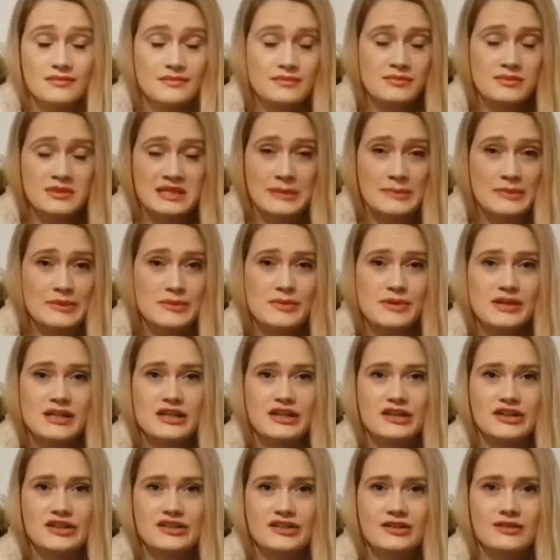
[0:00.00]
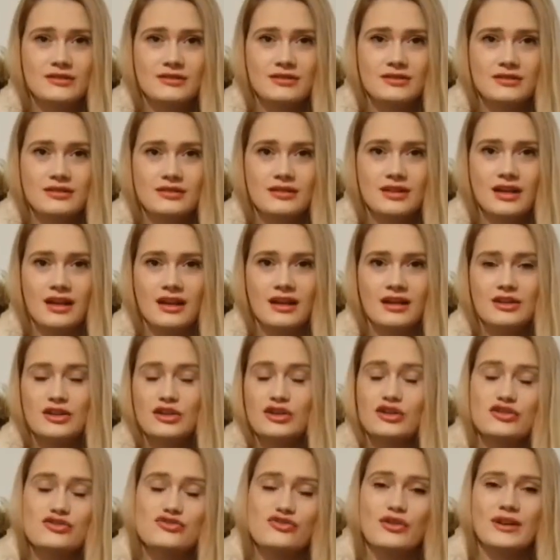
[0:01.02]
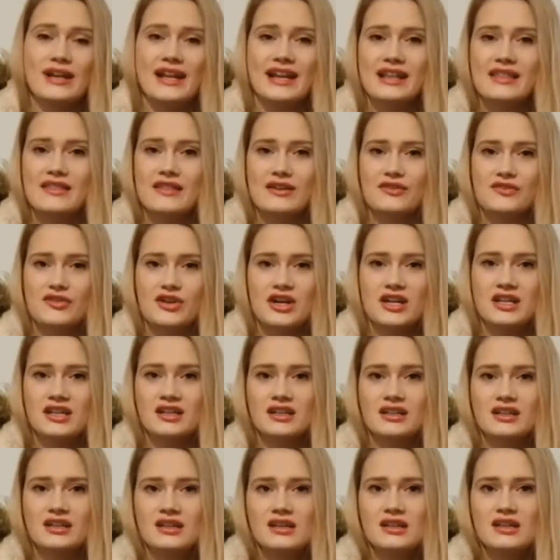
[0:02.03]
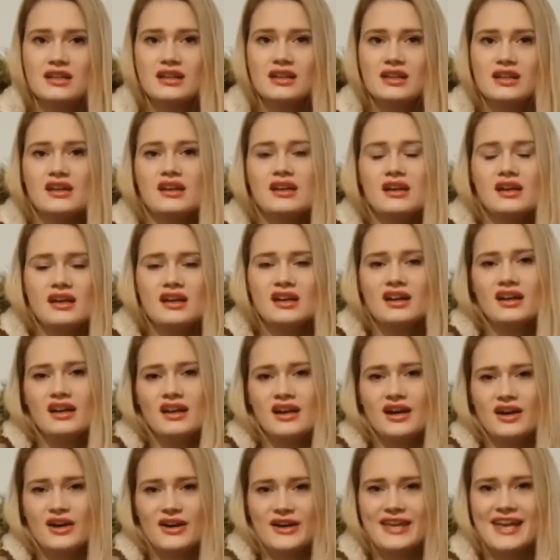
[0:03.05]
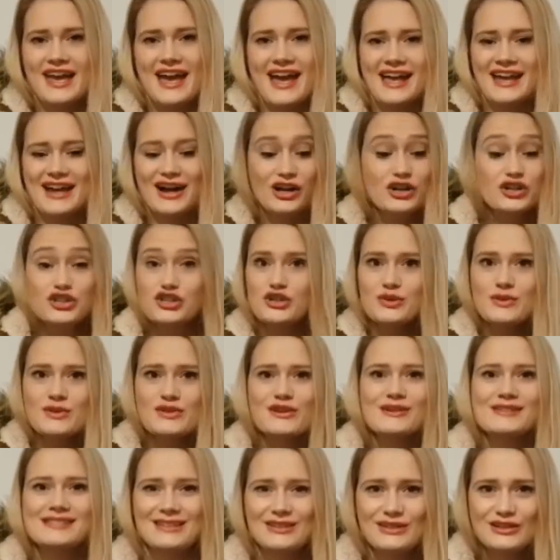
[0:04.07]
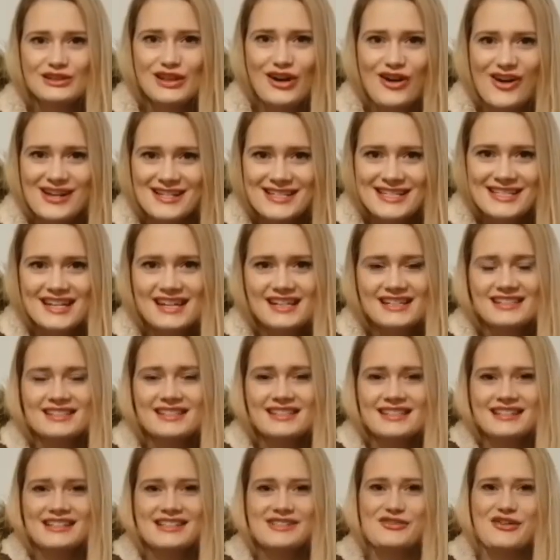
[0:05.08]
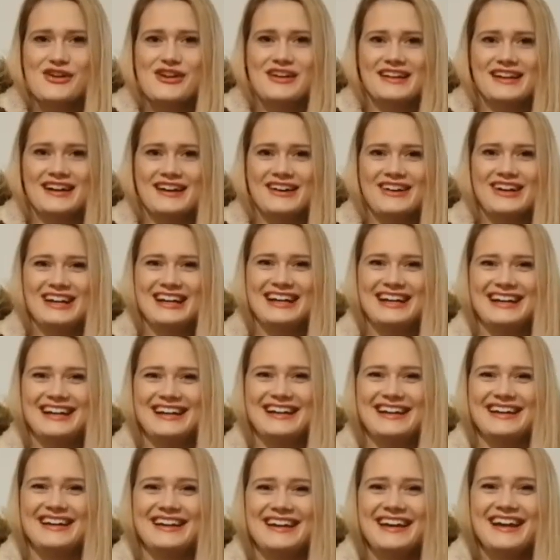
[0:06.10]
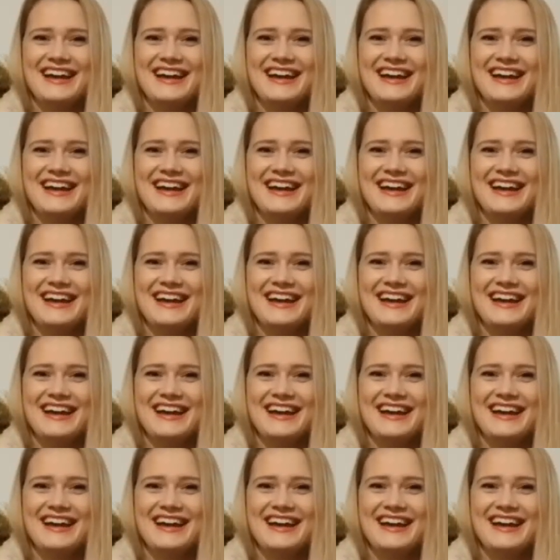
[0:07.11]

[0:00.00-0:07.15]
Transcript: That'd be pretty good. That'd be pretty good. You could have drawn anything, right? I could have drawn anything. Okay, I could do those little lie detector things right now.